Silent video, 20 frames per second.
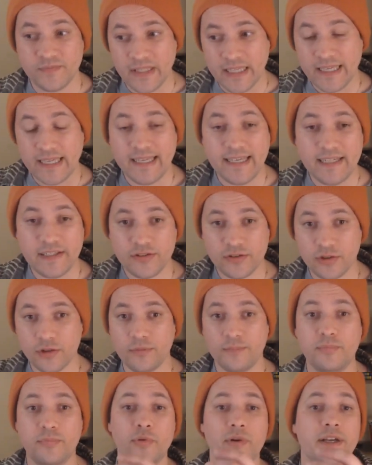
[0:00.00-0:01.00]
is to
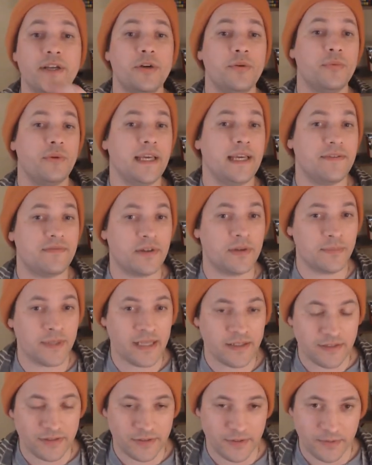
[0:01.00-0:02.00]
break away from that
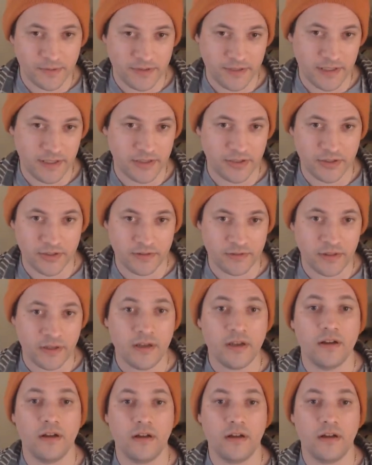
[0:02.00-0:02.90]
dissociation a